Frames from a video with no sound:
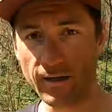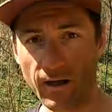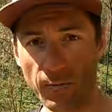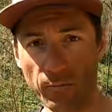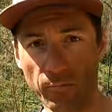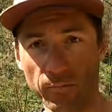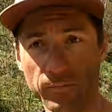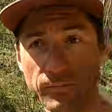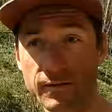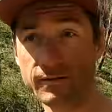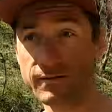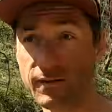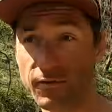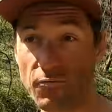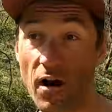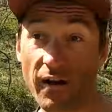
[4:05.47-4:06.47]
I'm
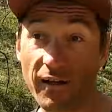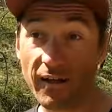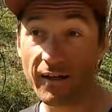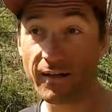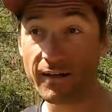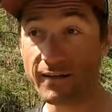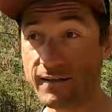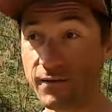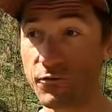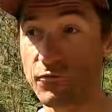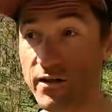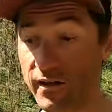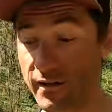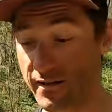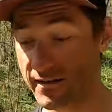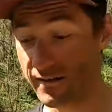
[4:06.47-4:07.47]
running a
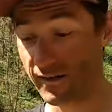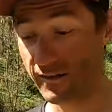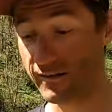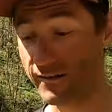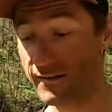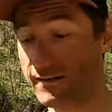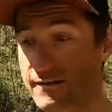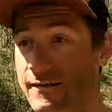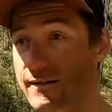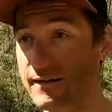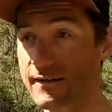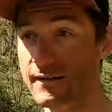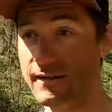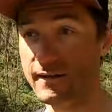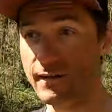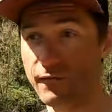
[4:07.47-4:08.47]
real estate
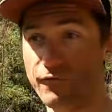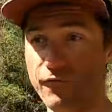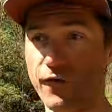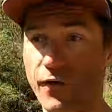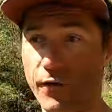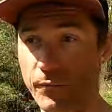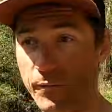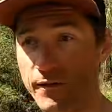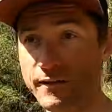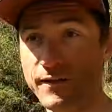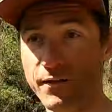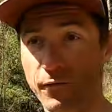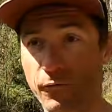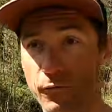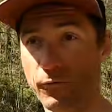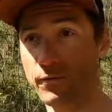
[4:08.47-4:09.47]
firm,
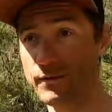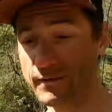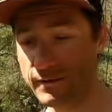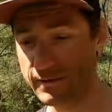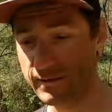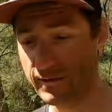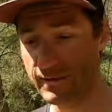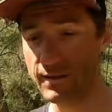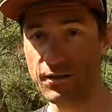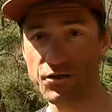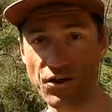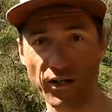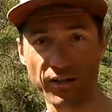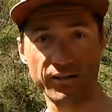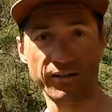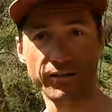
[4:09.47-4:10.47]
so
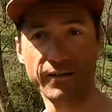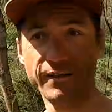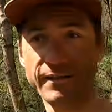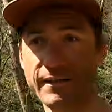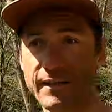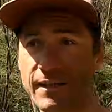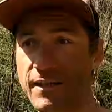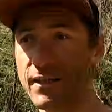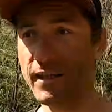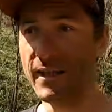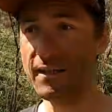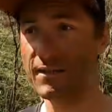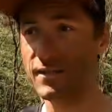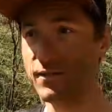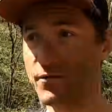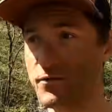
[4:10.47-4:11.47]
check the
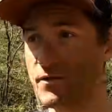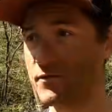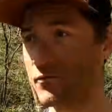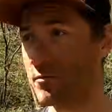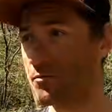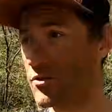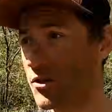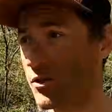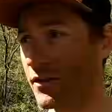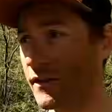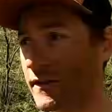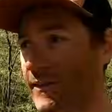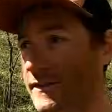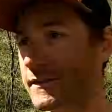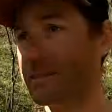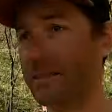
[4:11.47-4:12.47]
links in the description
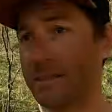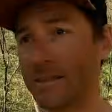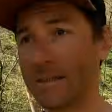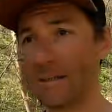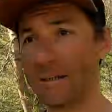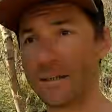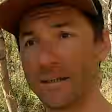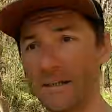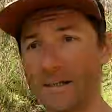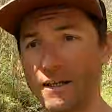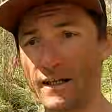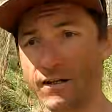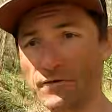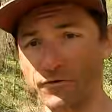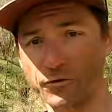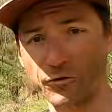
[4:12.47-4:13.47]

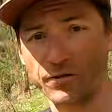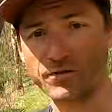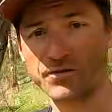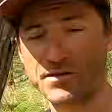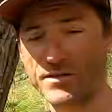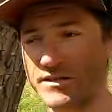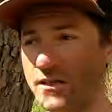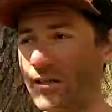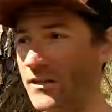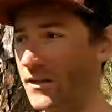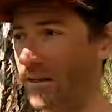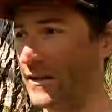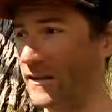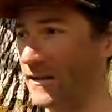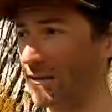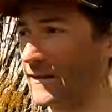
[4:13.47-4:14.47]
if you're interested
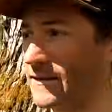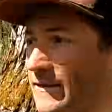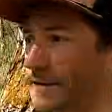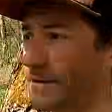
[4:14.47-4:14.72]
in